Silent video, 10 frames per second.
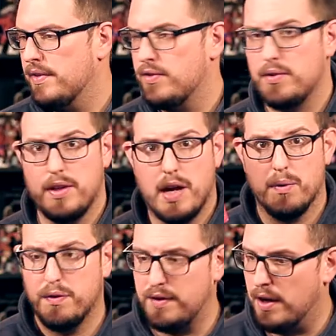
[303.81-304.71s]
So you
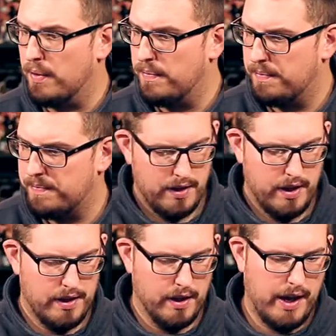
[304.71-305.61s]
Rufio.
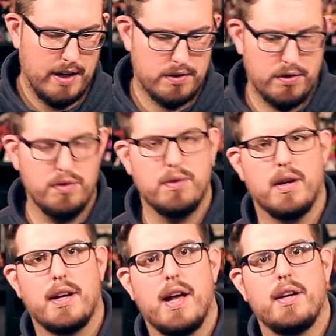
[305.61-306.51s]
And the last two
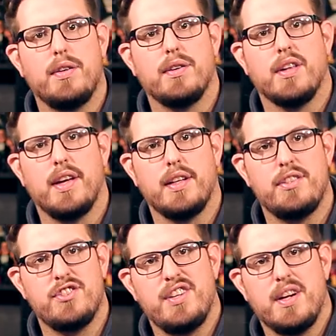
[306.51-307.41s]
are kind of your like
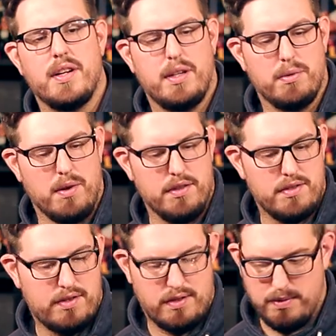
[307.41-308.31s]
generic
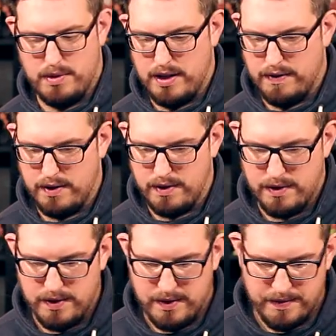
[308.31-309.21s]
grunts or whatever.
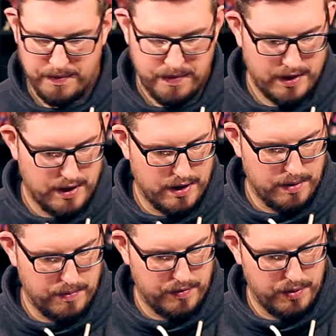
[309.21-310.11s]

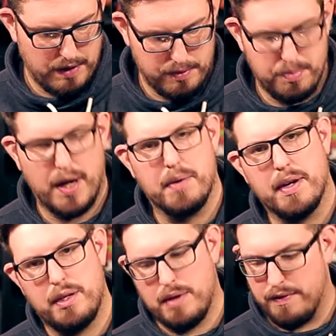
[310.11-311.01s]
You have a pirate
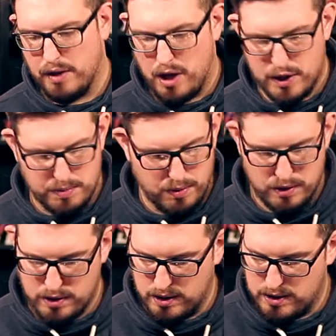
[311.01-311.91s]
and you have a Lost Boy.
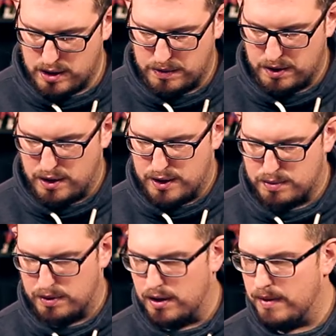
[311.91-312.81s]
So let's start with the Lost
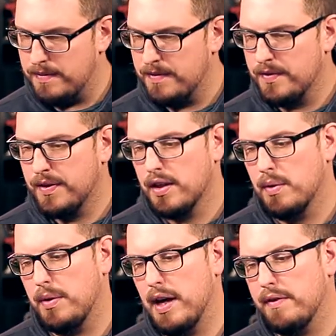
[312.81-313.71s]
Boy here.
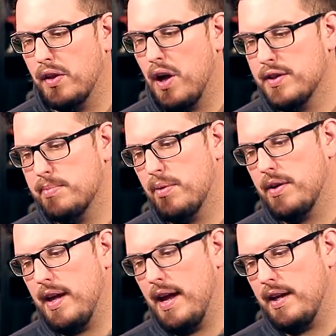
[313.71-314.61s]
We have Lost
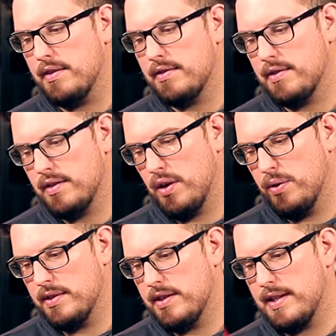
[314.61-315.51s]
Boy Ace,
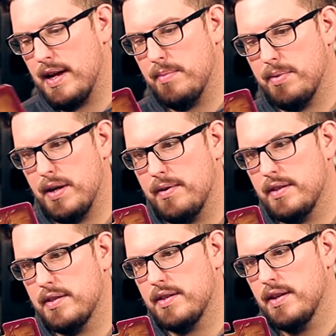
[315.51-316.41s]
hoses down
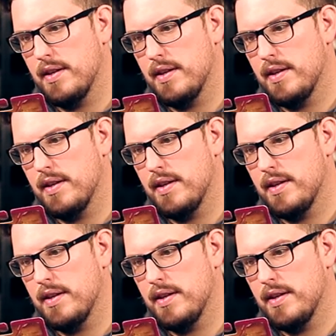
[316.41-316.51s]
pirates.